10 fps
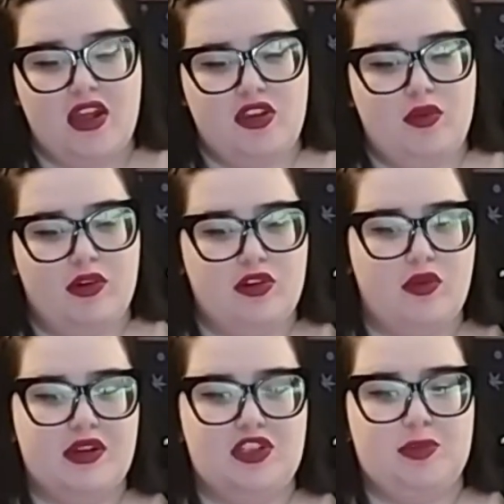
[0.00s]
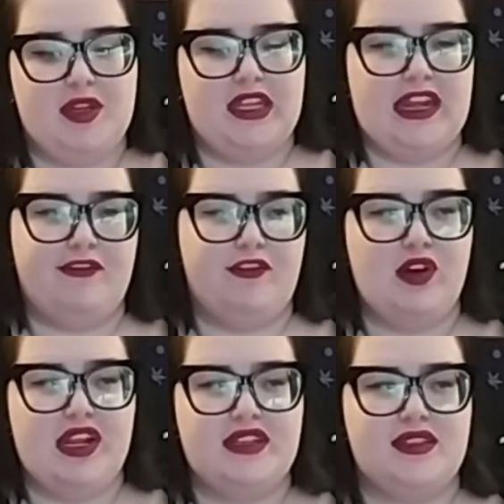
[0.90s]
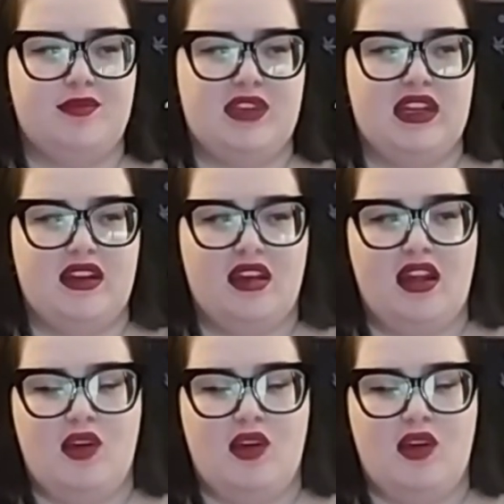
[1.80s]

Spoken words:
you are going to be like freeing something